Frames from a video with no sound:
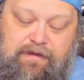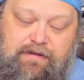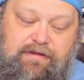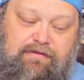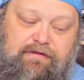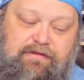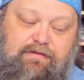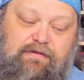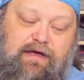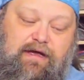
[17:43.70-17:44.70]
This
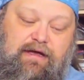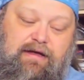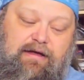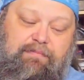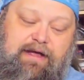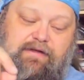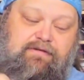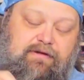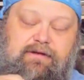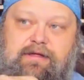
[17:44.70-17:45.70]
is a
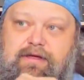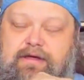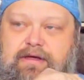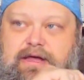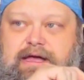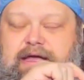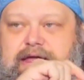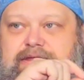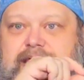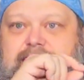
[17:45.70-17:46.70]
puzzle,
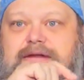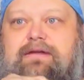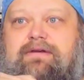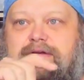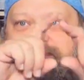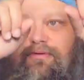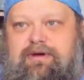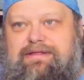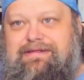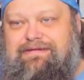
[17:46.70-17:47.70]
and then
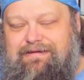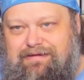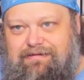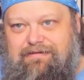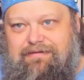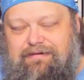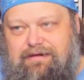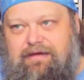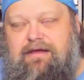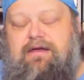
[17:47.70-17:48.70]
parentheses,
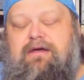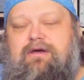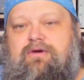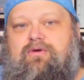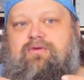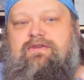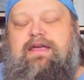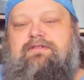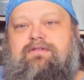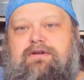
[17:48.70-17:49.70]
whose
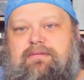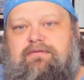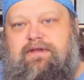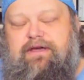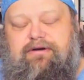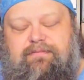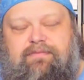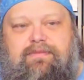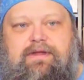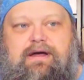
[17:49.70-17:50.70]
answer comes later.
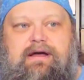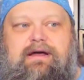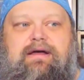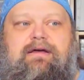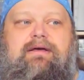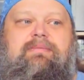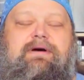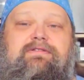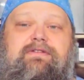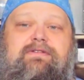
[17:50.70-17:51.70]

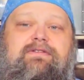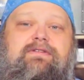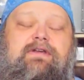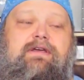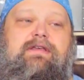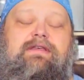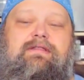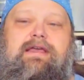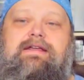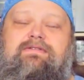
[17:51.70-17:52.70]
Puzzles
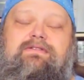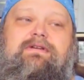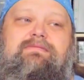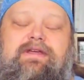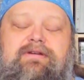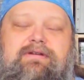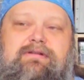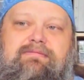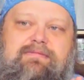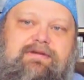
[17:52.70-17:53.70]
and answers comes later can